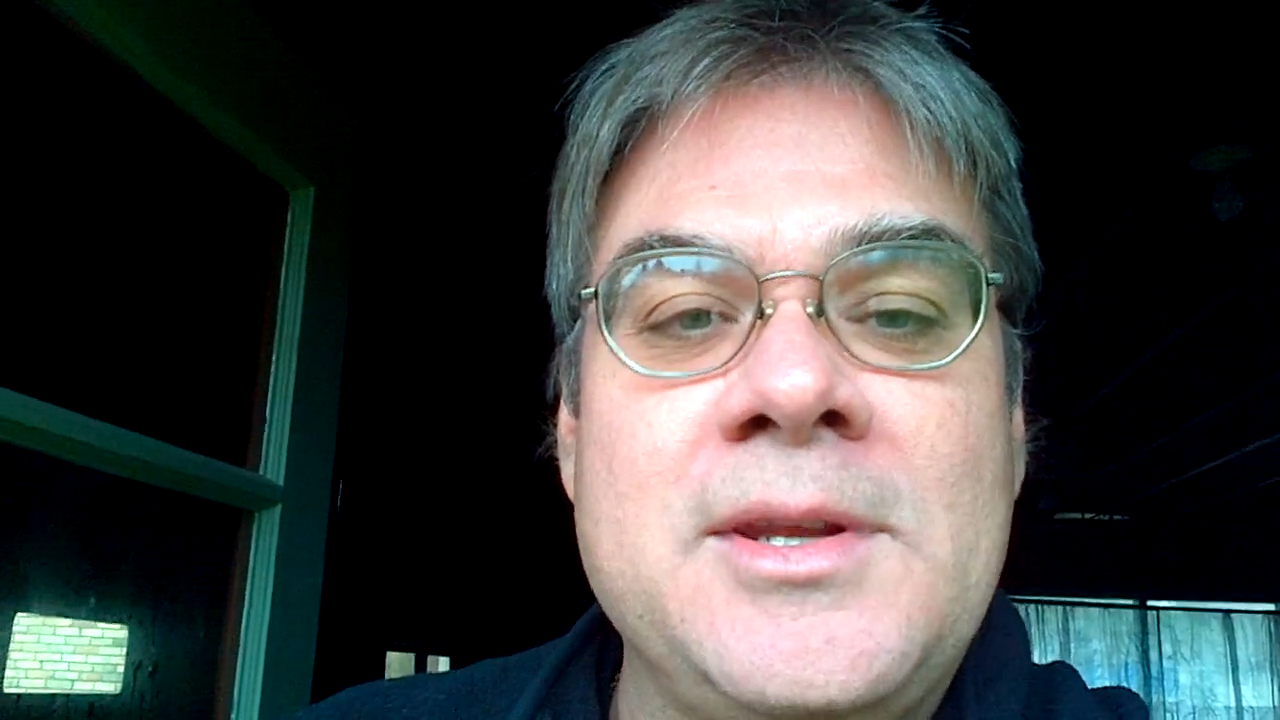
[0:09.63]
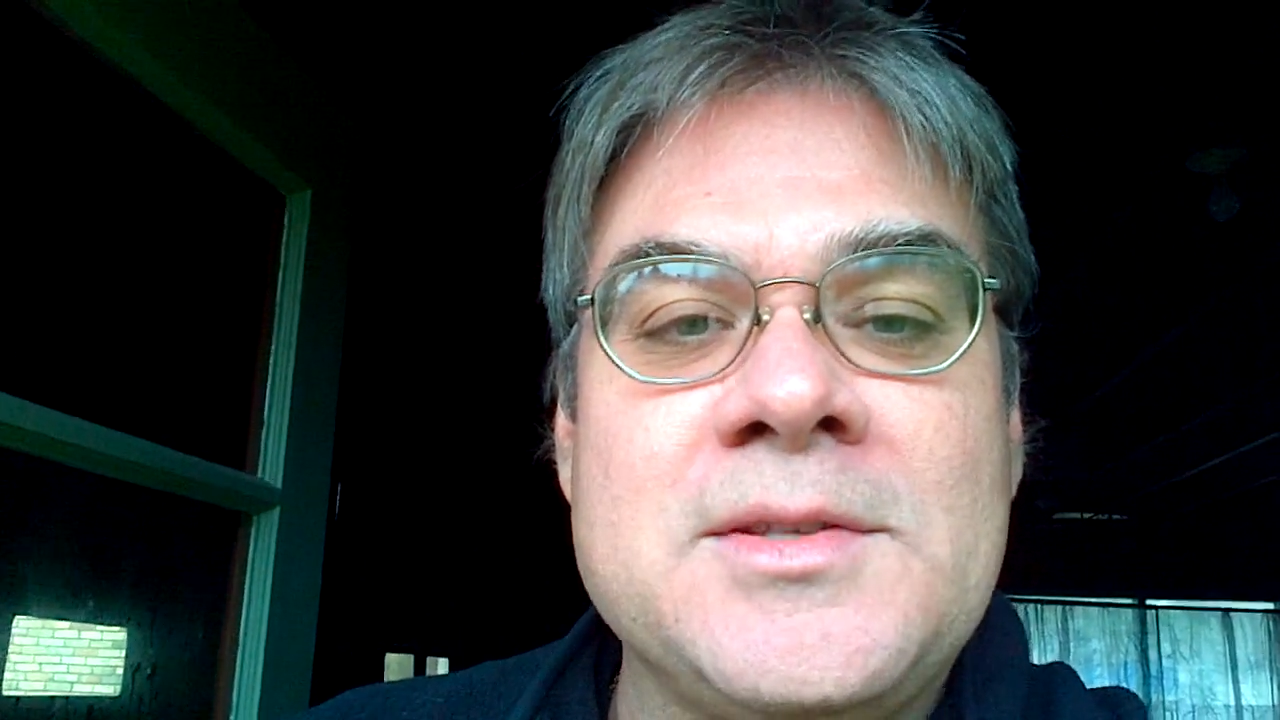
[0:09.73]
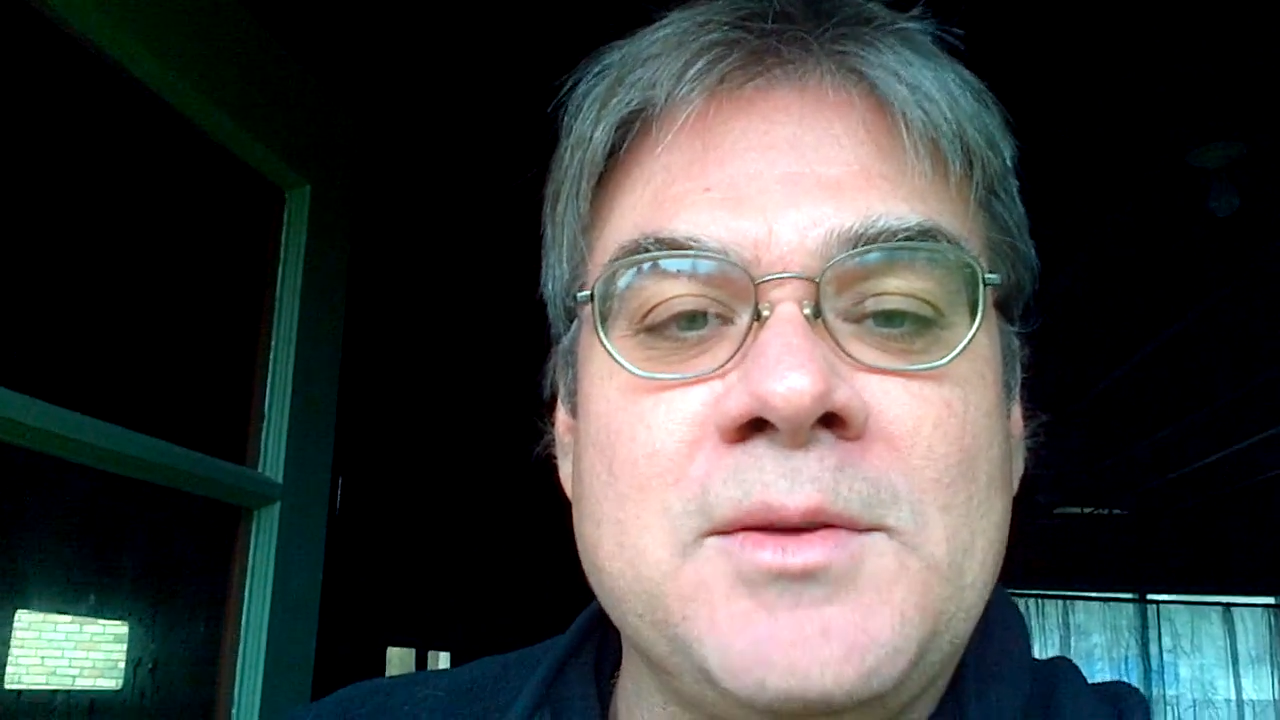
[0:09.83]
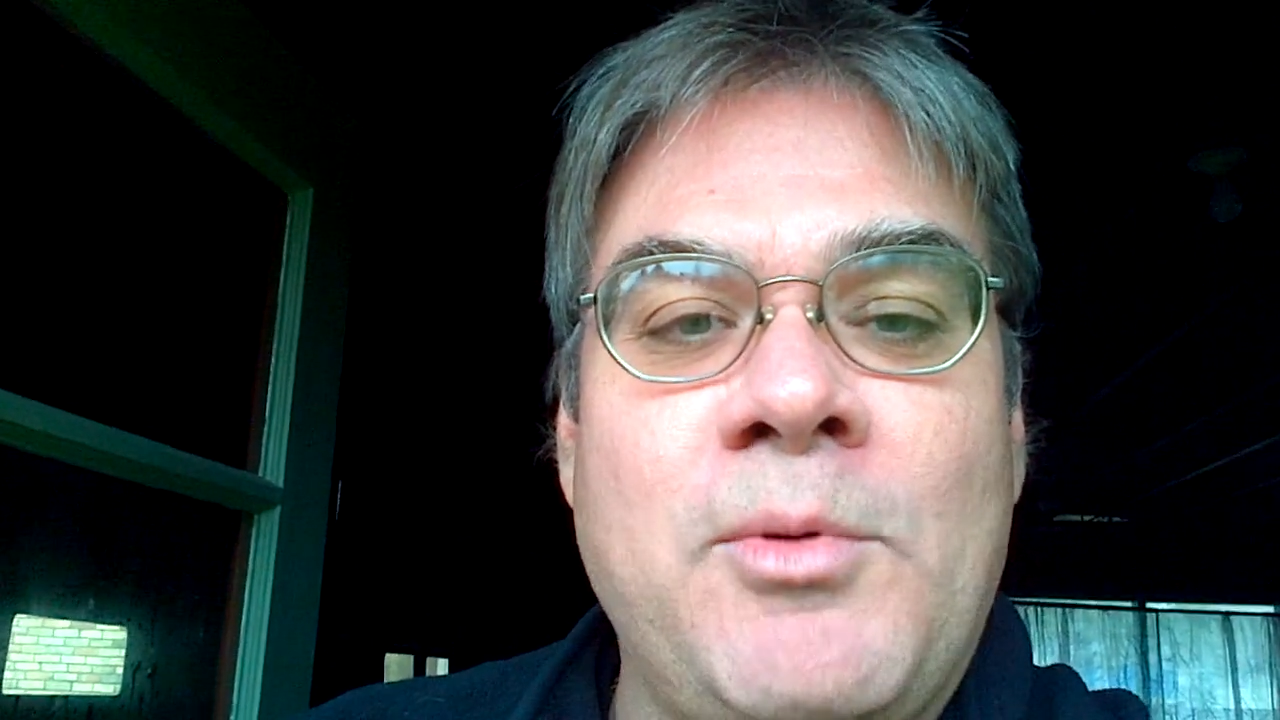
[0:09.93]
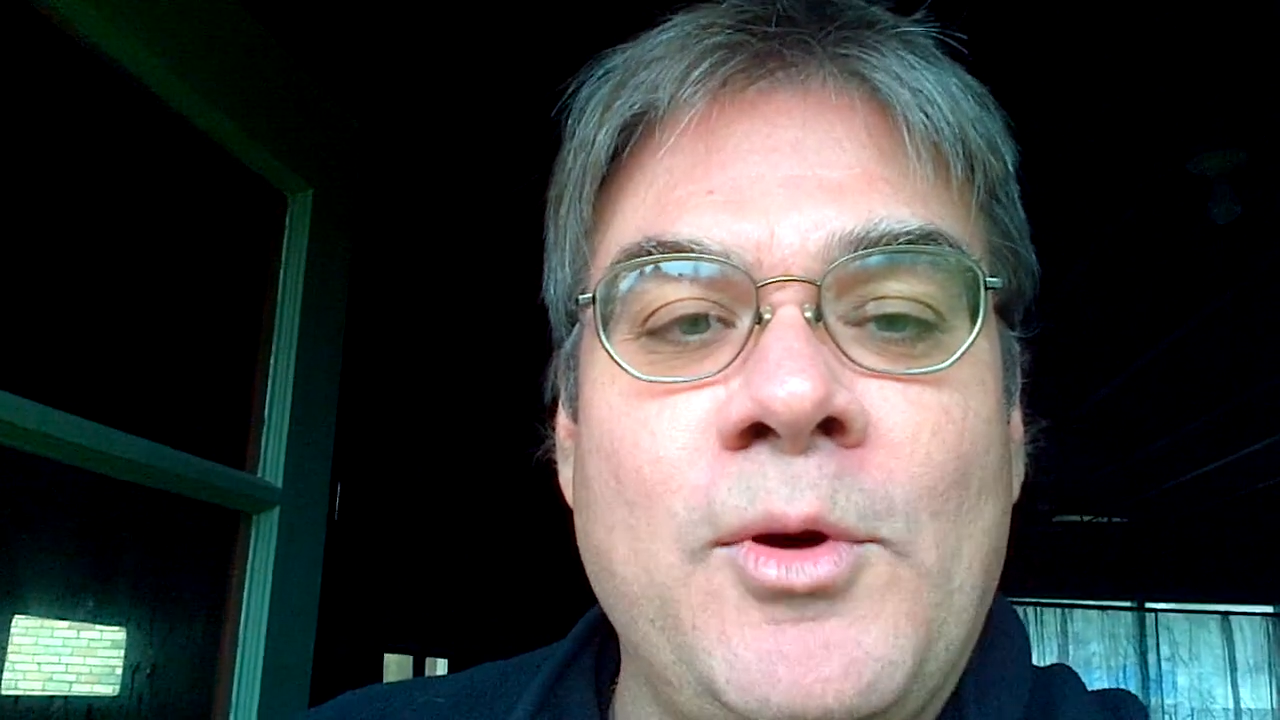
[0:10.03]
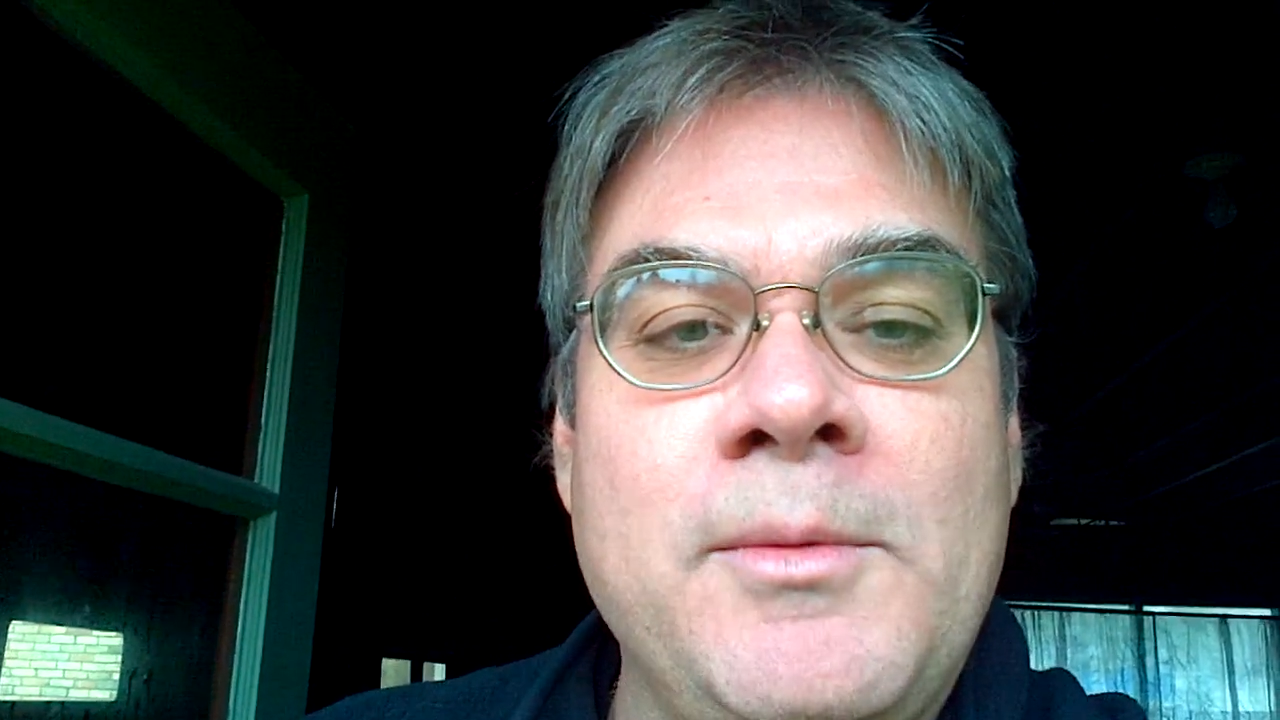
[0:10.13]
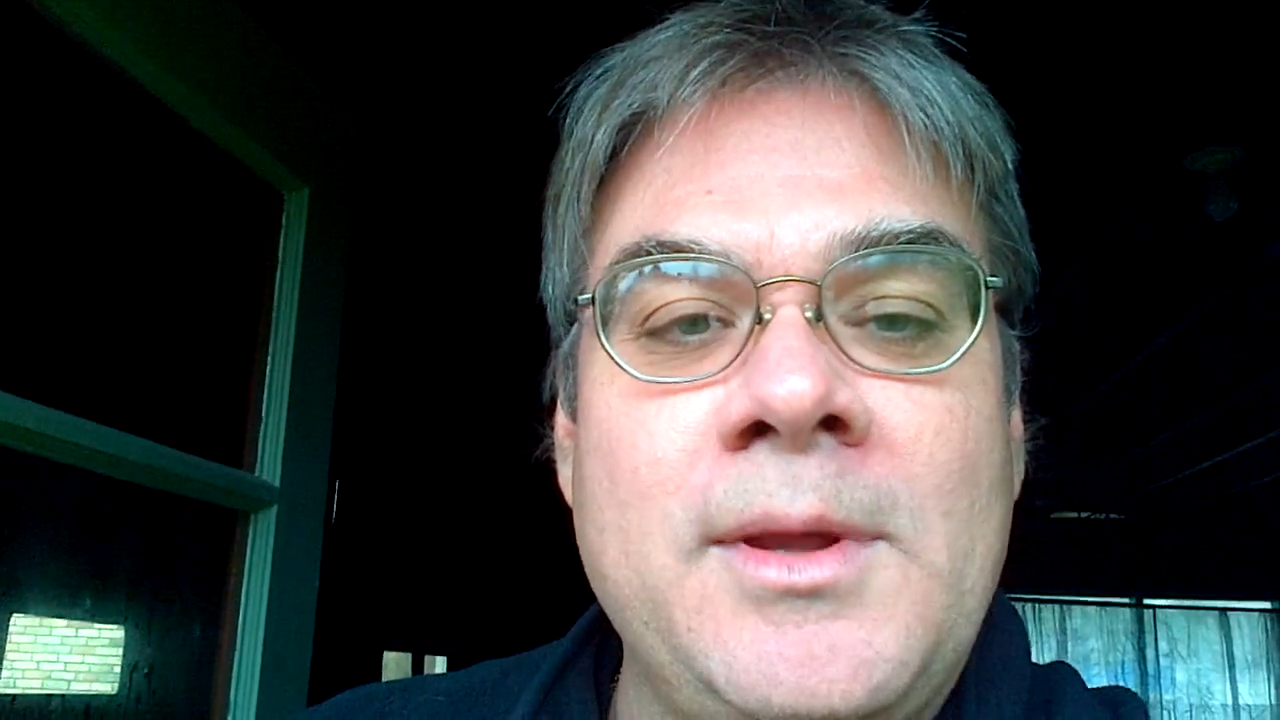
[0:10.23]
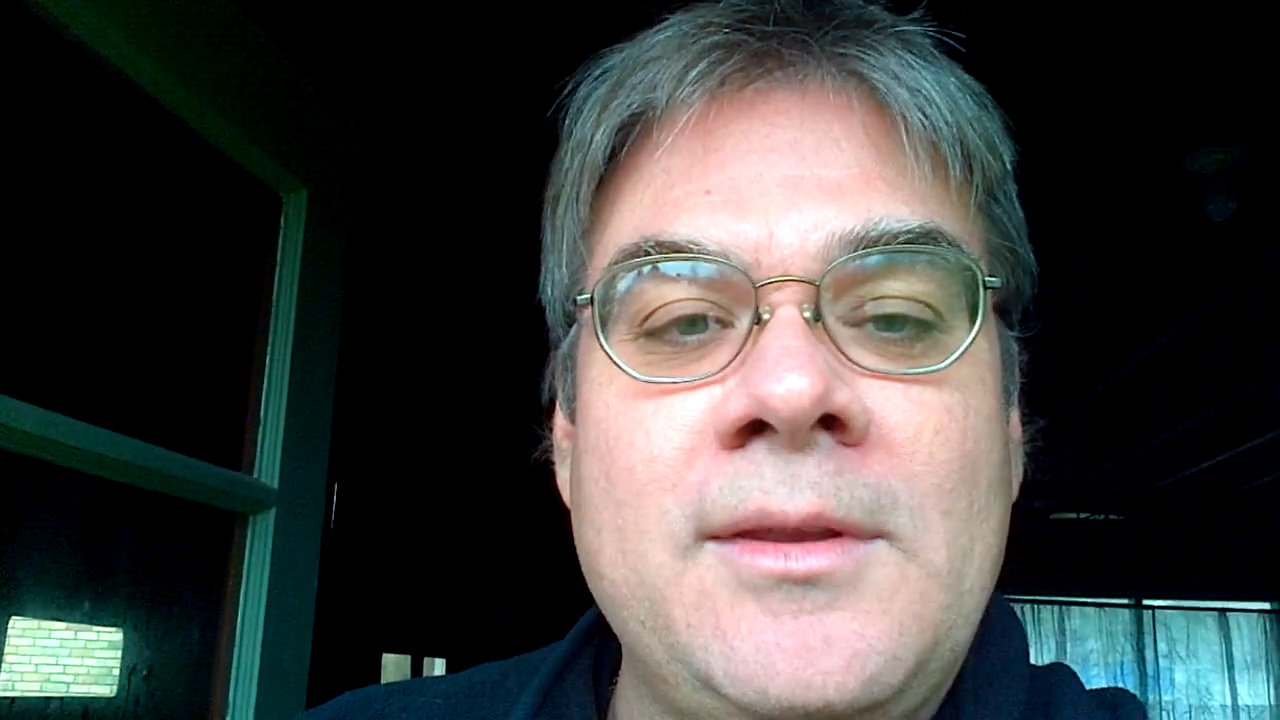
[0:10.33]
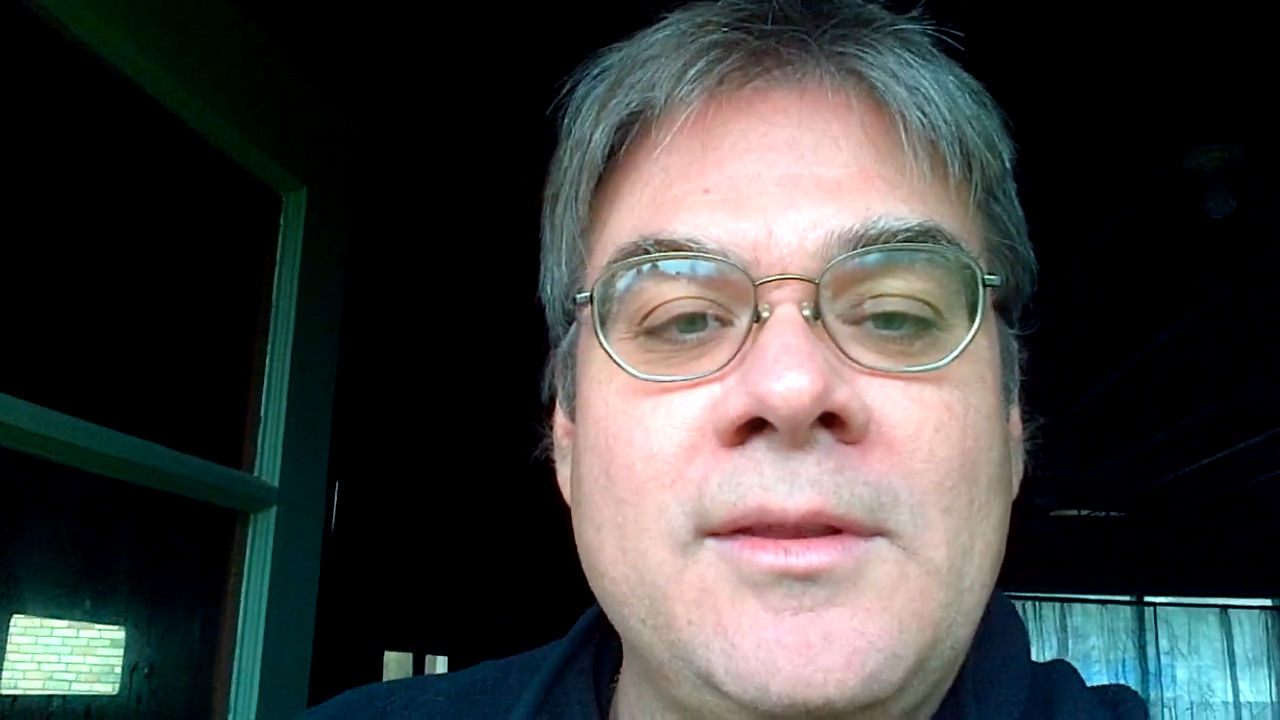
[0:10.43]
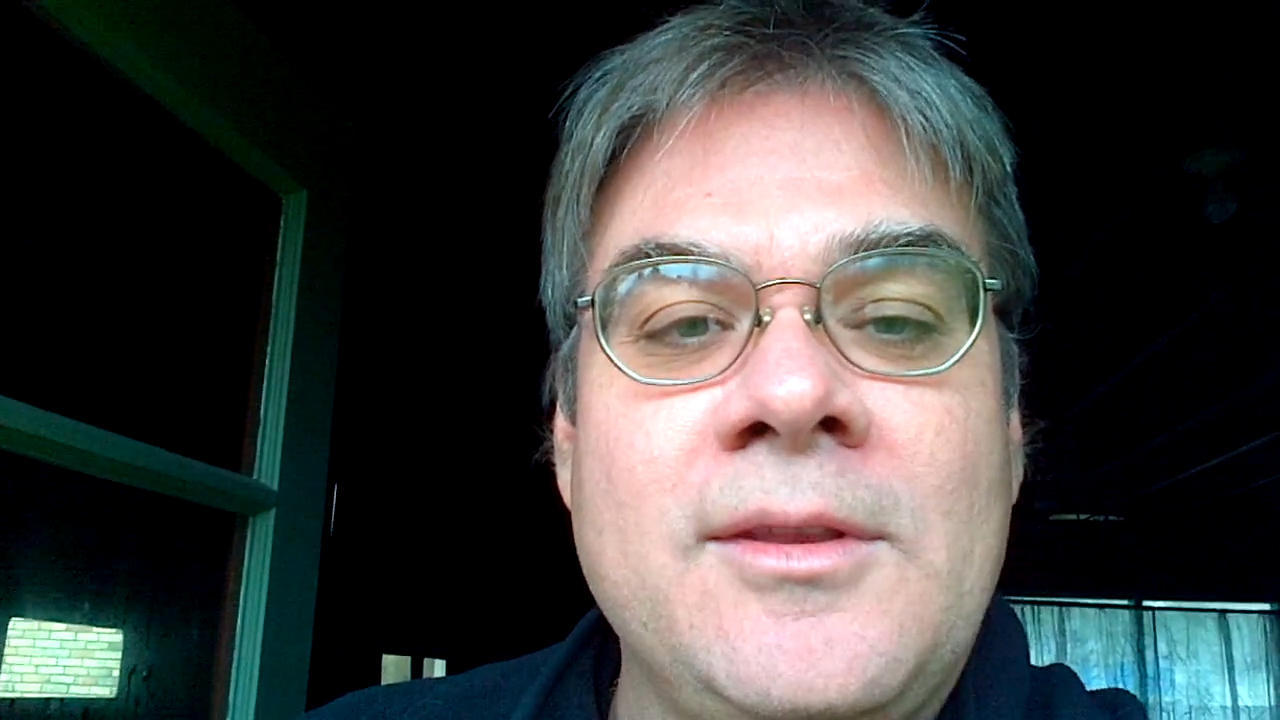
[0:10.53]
disappointment.